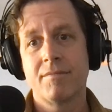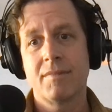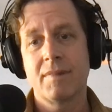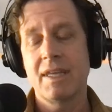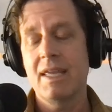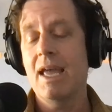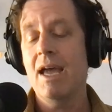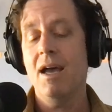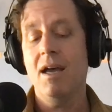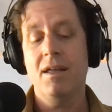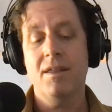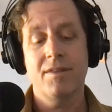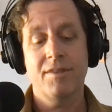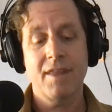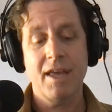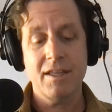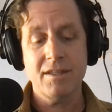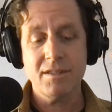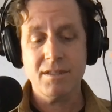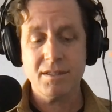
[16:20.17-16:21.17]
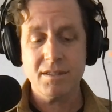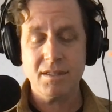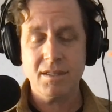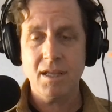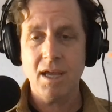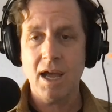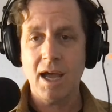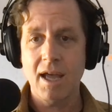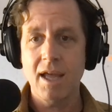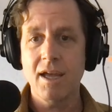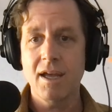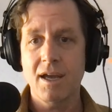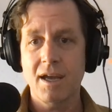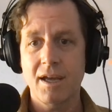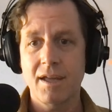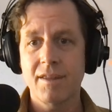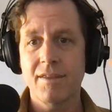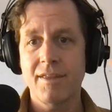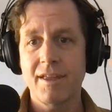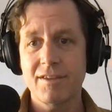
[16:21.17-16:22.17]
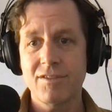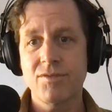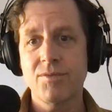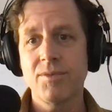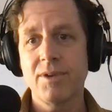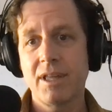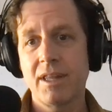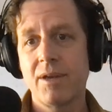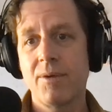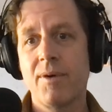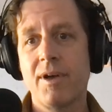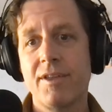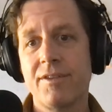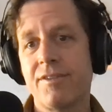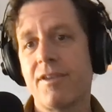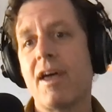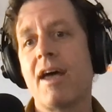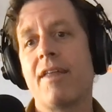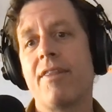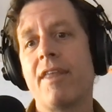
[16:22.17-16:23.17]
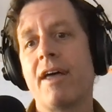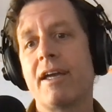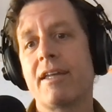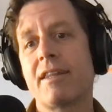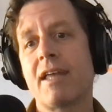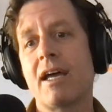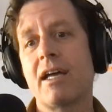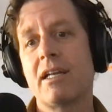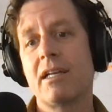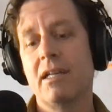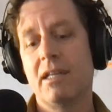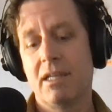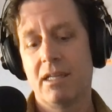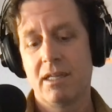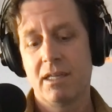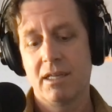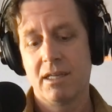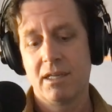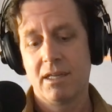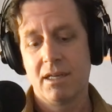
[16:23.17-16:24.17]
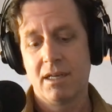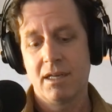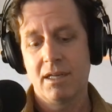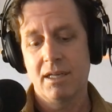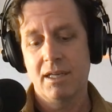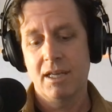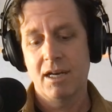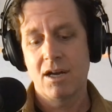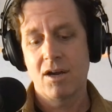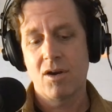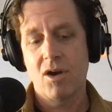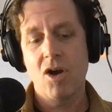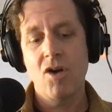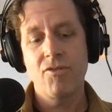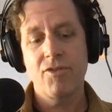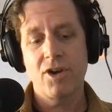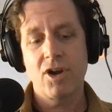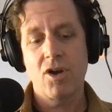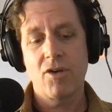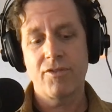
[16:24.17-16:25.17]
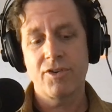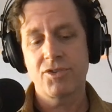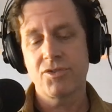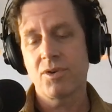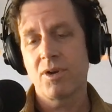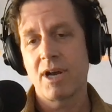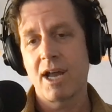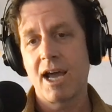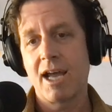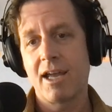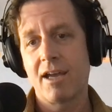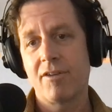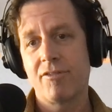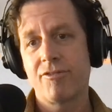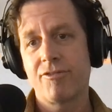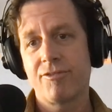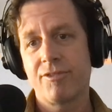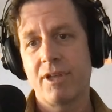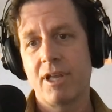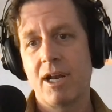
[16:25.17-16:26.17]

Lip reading: Yeah, that's really well said. Like that, over and over, Drew and I have,